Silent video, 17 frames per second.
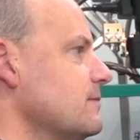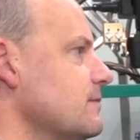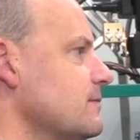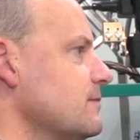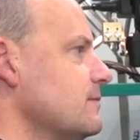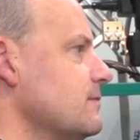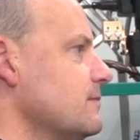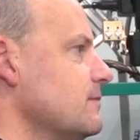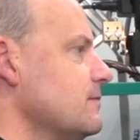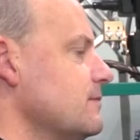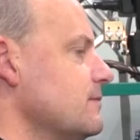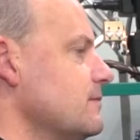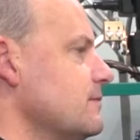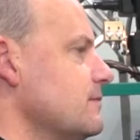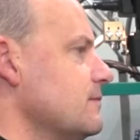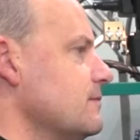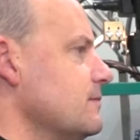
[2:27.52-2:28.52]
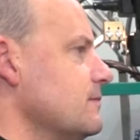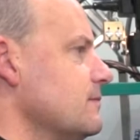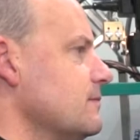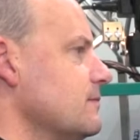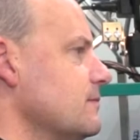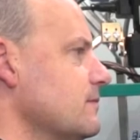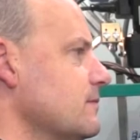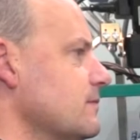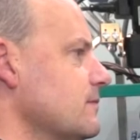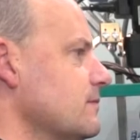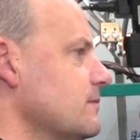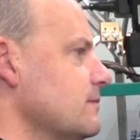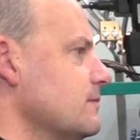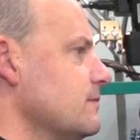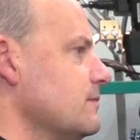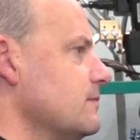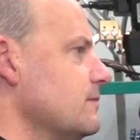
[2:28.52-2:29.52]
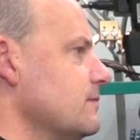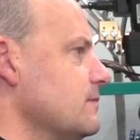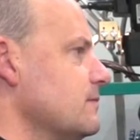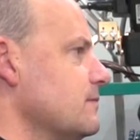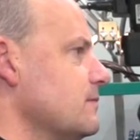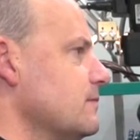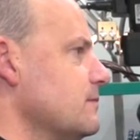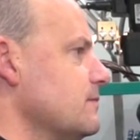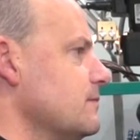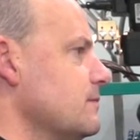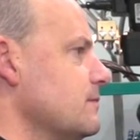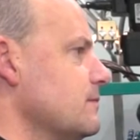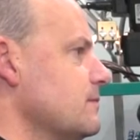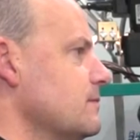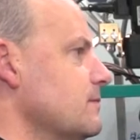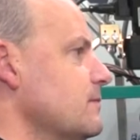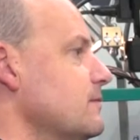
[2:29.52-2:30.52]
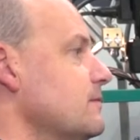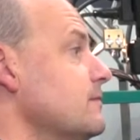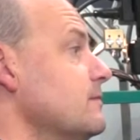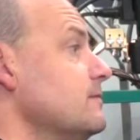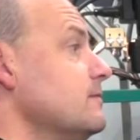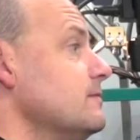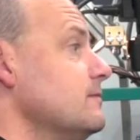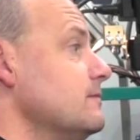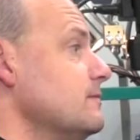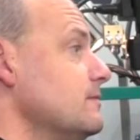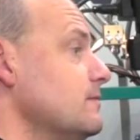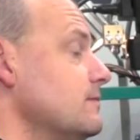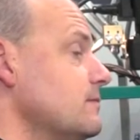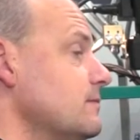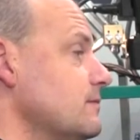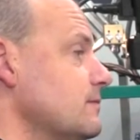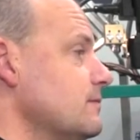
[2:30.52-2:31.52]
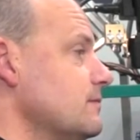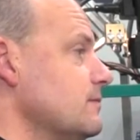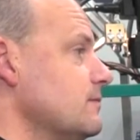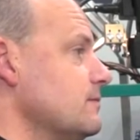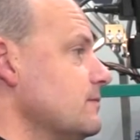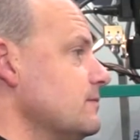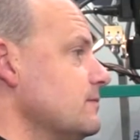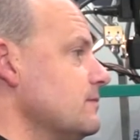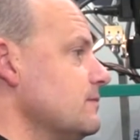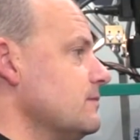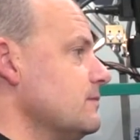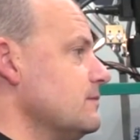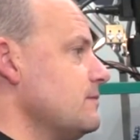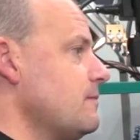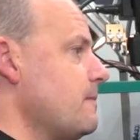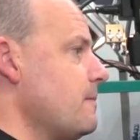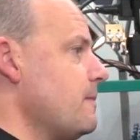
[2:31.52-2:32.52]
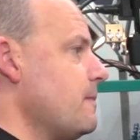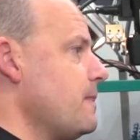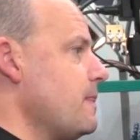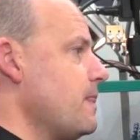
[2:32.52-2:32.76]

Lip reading: (not speaking)